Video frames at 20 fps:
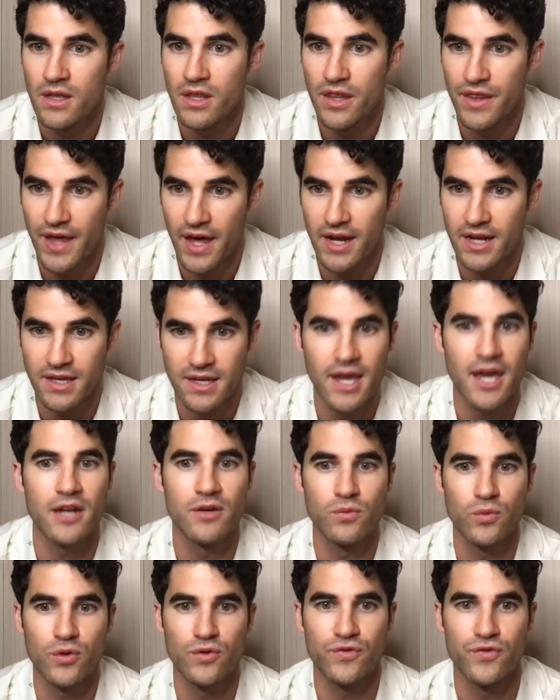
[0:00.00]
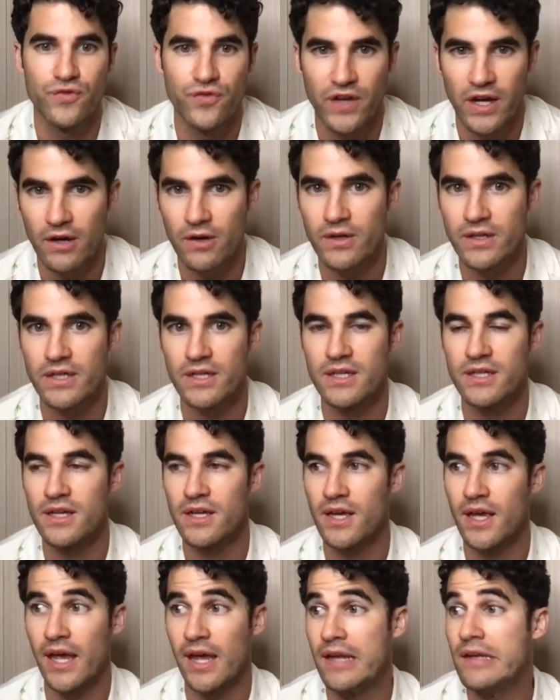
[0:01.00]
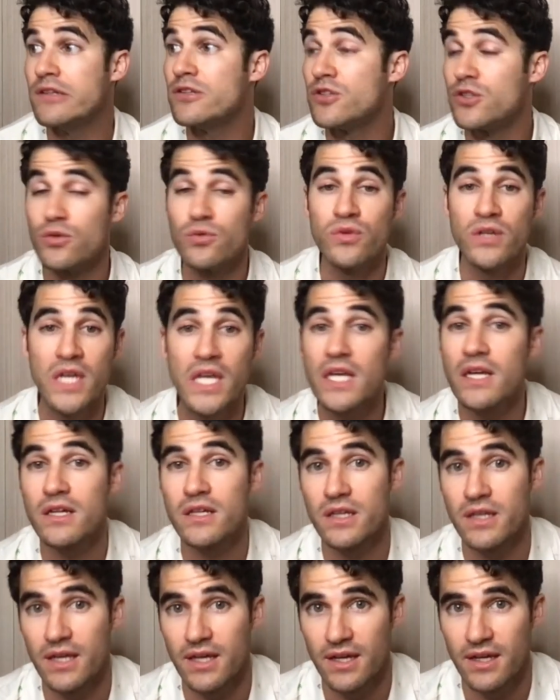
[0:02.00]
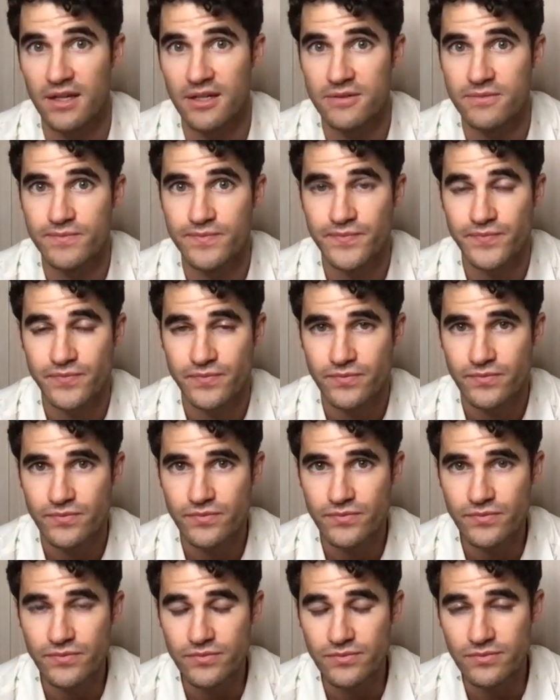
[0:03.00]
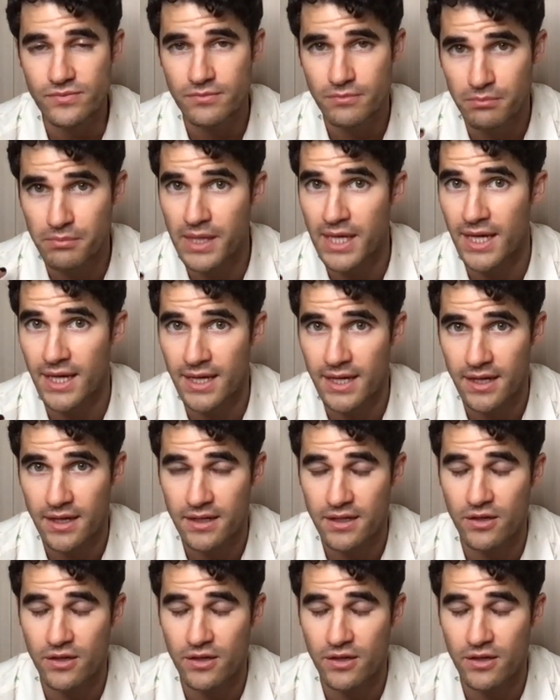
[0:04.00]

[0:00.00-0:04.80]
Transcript: that, again, were very and uniquely me.